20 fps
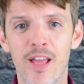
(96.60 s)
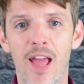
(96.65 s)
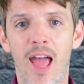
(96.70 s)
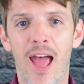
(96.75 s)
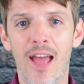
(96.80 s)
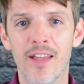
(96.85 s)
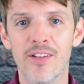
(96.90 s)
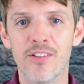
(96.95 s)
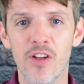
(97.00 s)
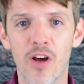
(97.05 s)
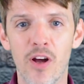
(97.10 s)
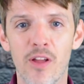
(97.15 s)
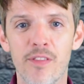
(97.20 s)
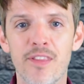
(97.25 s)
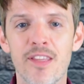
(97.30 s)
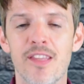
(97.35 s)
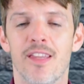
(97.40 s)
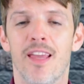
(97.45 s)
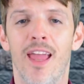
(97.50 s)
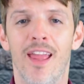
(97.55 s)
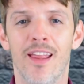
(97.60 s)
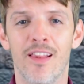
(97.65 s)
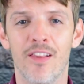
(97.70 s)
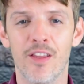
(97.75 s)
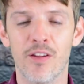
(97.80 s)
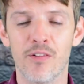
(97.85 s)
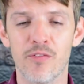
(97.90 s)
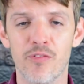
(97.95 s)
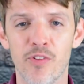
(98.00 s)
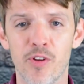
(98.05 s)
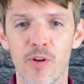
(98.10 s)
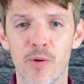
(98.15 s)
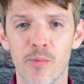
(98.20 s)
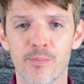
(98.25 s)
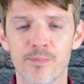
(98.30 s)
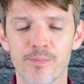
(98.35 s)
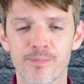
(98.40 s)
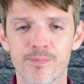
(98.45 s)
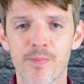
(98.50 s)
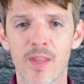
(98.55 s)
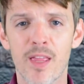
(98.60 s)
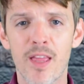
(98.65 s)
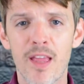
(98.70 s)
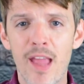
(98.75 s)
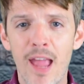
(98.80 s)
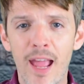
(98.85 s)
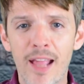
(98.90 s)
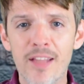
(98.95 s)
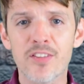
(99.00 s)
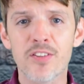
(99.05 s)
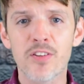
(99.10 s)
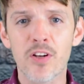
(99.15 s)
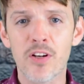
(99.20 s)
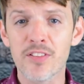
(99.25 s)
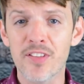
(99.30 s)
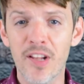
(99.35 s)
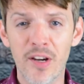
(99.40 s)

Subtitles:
had done the Alien film. It stars